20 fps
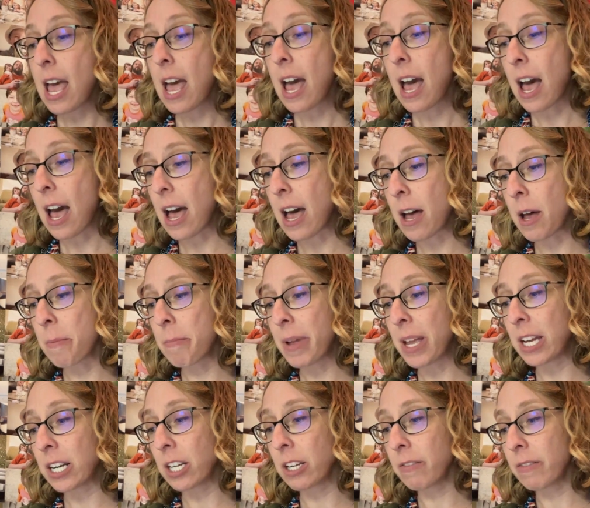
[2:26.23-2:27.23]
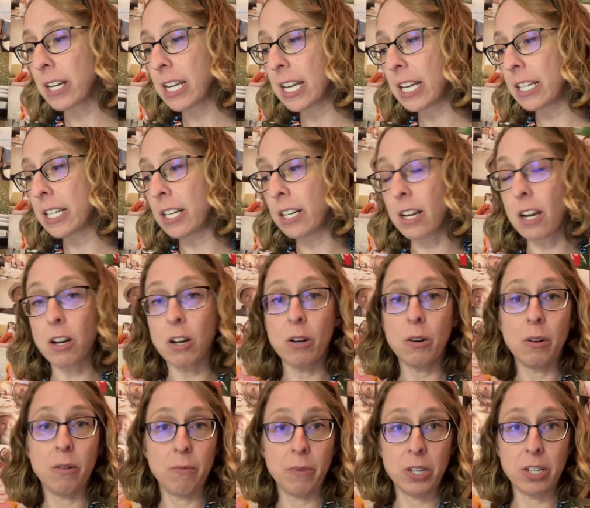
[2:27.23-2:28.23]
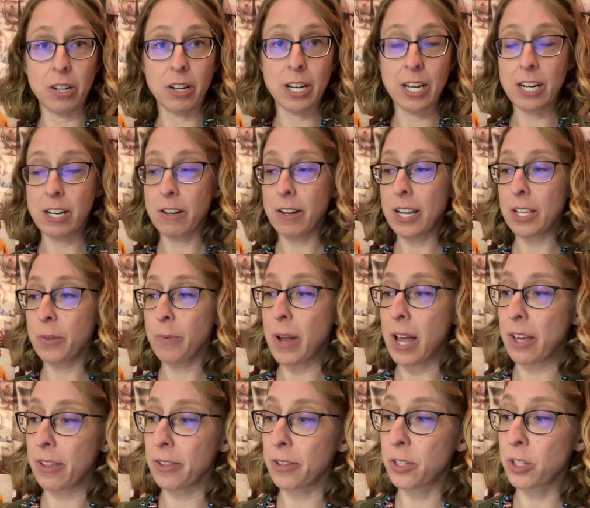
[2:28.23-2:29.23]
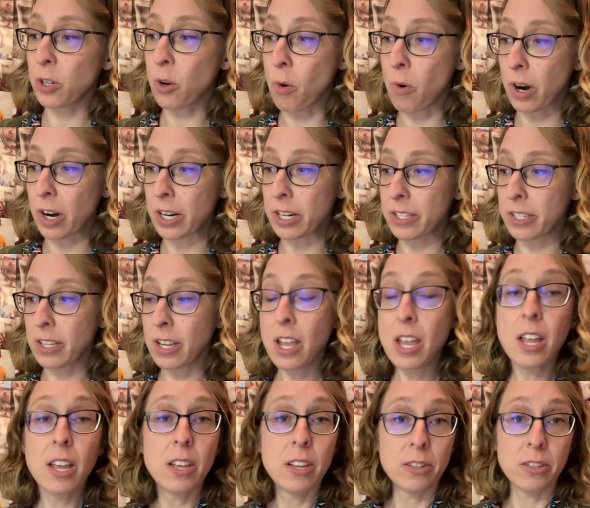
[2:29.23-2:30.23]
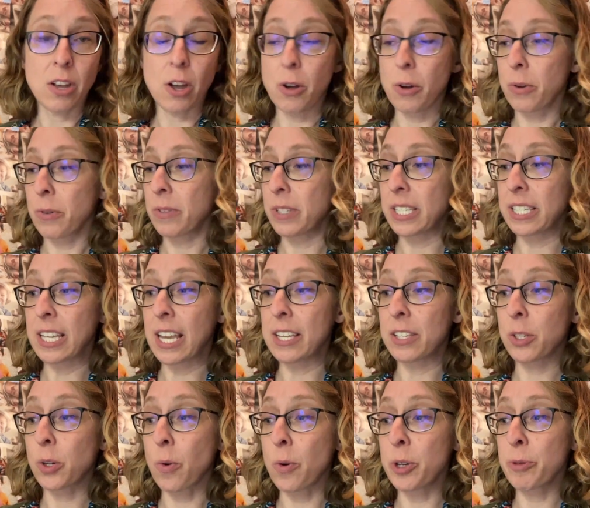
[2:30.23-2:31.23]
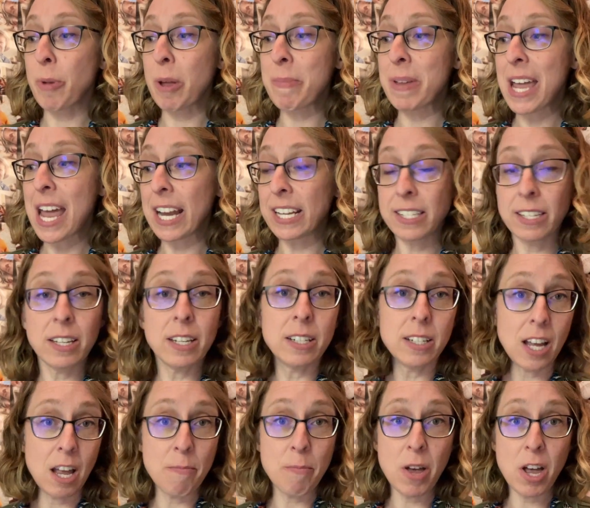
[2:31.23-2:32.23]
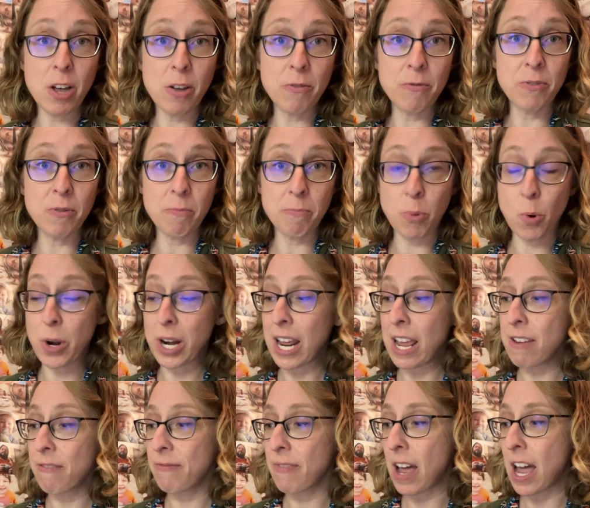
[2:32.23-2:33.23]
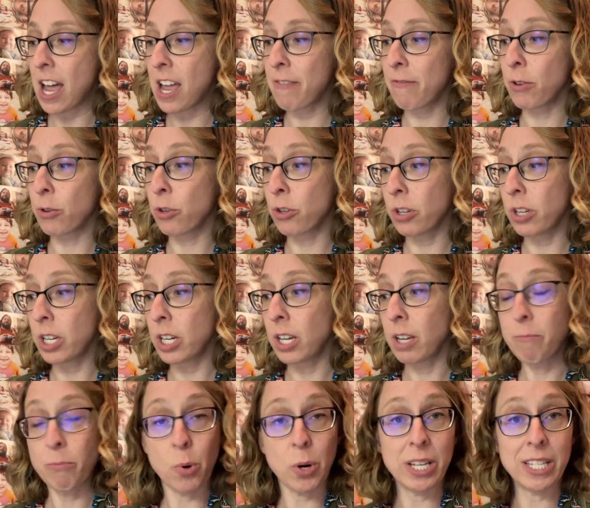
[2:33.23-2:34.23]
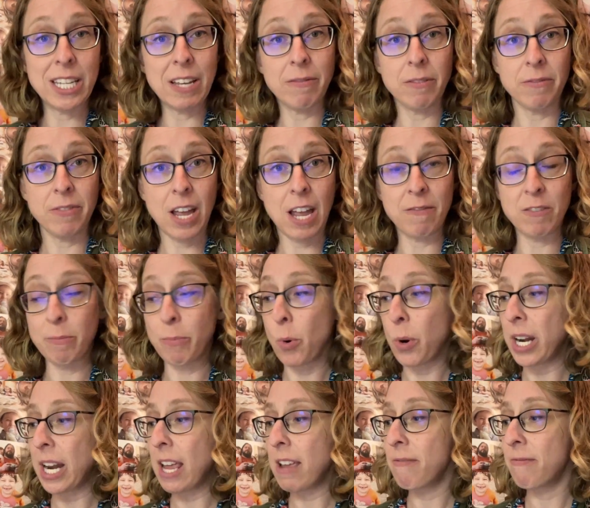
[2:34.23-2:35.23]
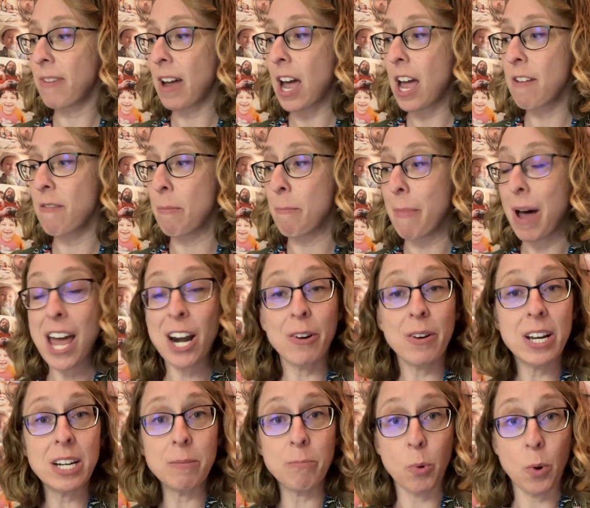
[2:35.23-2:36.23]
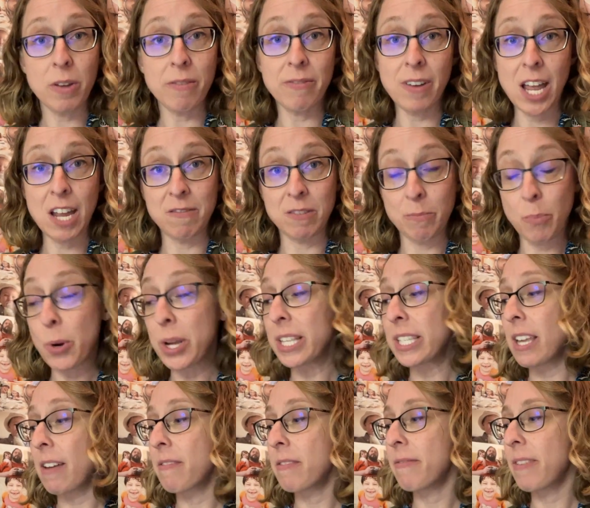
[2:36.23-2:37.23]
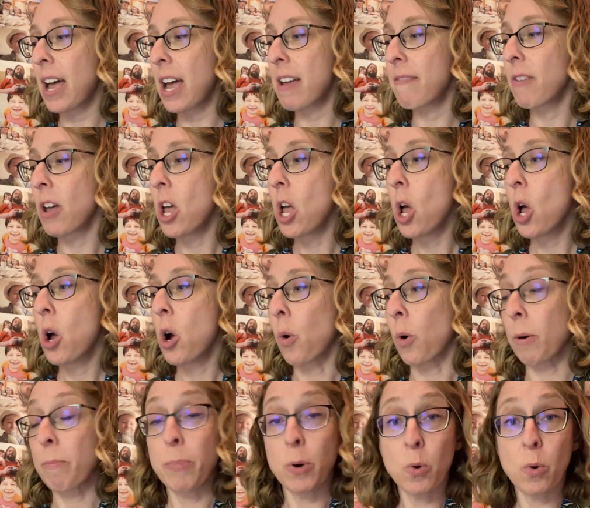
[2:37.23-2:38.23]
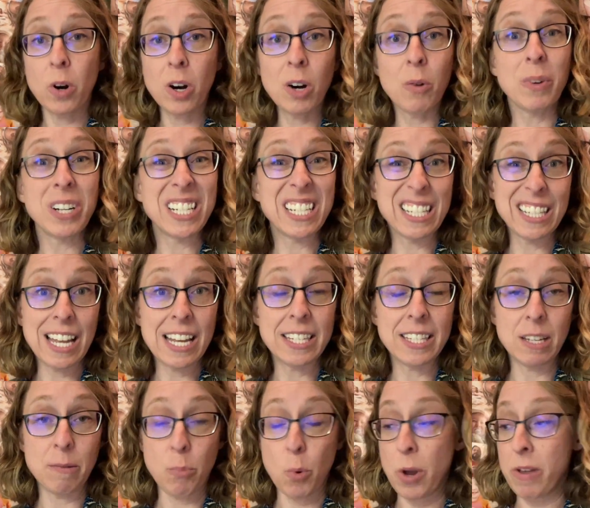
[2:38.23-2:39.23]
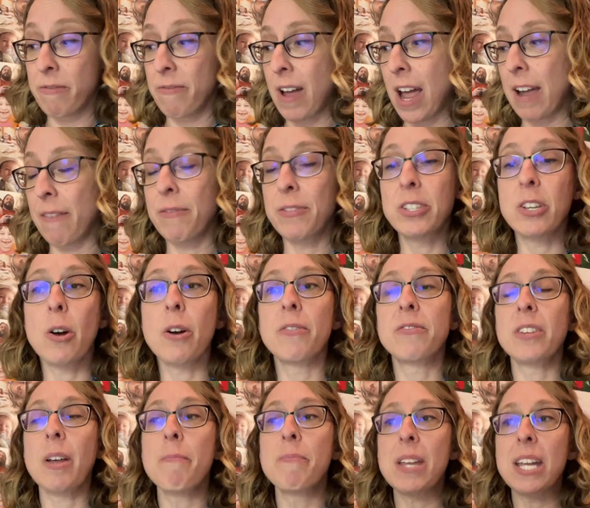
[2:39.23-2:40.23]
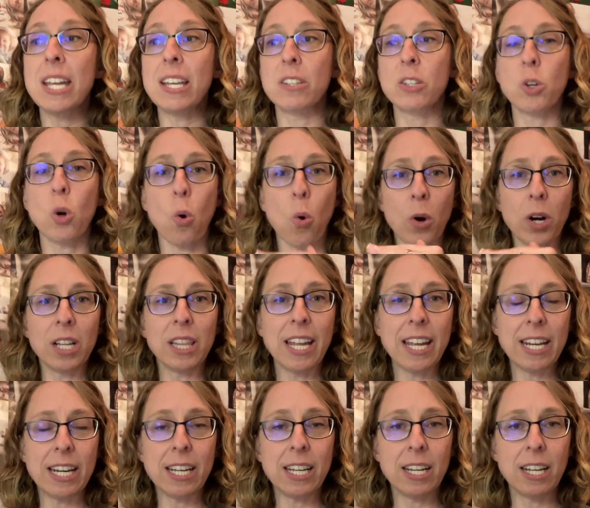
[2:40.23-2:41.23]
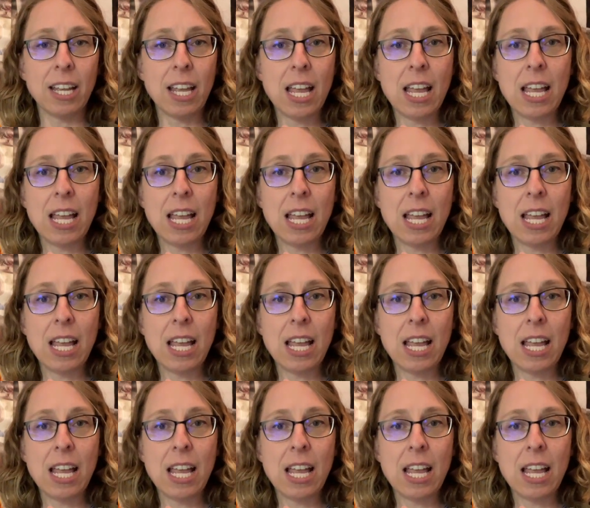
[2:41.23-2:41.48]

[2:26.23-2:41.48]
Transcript: and you need to know, which on here as well, the scores. So this says scores may be excellent, above 0.85, good 0.75 to 0.85, moderate 0.5 to 0.75, or poor, which is less than 0.5. So if something is correlated